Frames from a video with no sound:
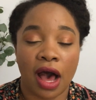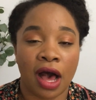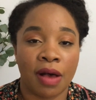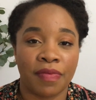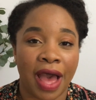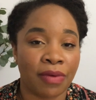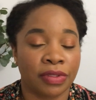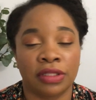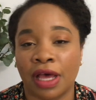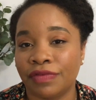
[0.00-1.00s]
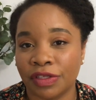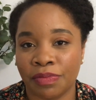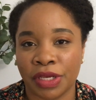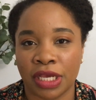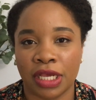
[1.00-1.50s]
I would love to
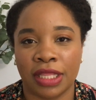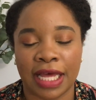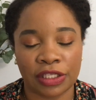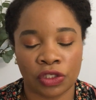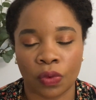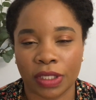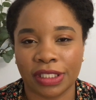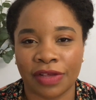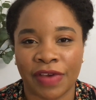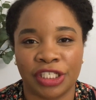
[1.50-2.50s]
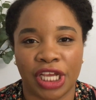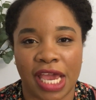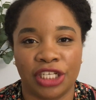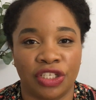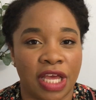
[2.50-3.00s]
be that source of
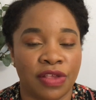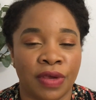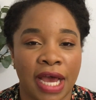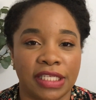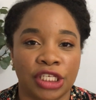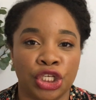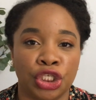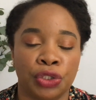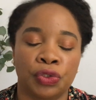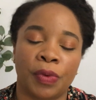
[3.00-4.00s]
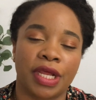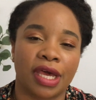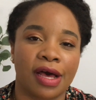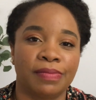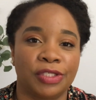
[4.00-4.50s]
education that you guys can use when it
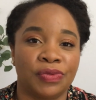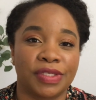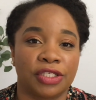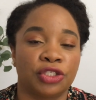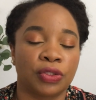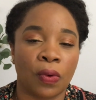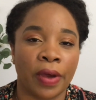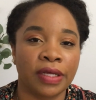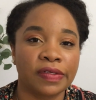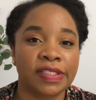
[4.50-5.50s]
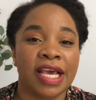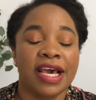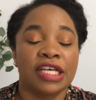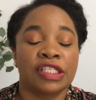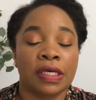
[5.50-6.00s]
comes to essential oils.
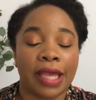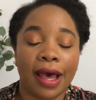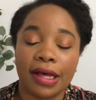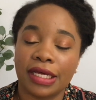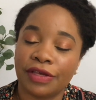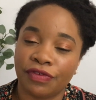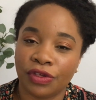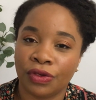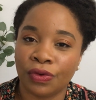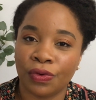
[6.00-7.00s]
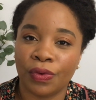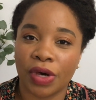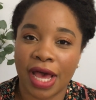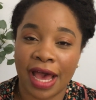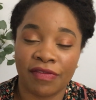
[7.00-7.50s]
So yeah, if
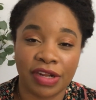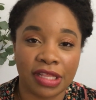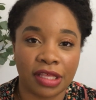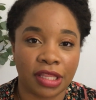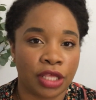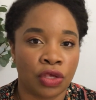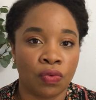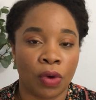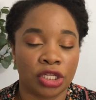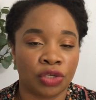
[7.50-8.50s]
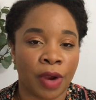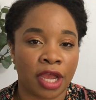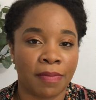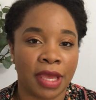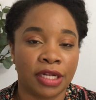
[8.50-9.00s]
you have anything that you want to
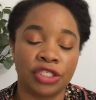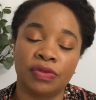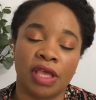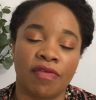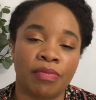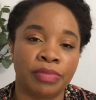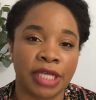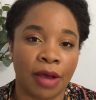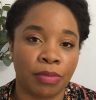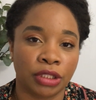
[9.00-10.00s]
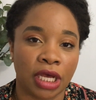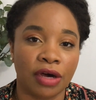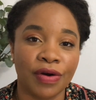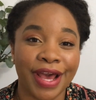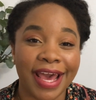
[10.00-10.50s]
recommend, do leave it down
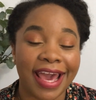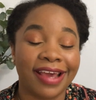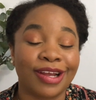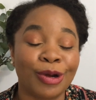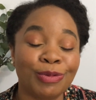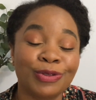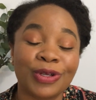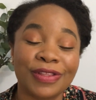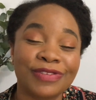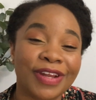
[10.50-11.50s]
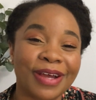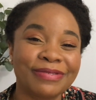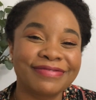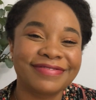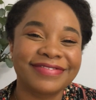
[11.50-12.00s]
below. And I hope you enjoyed this video.
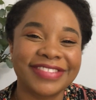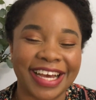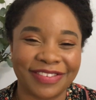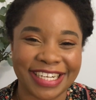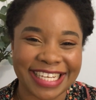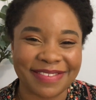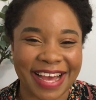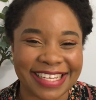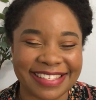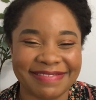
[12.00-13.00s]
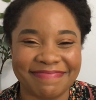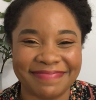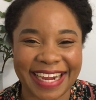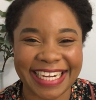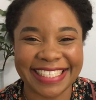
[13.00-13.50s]
Have a great day, guys.
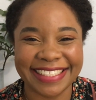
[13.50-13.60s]
Bye.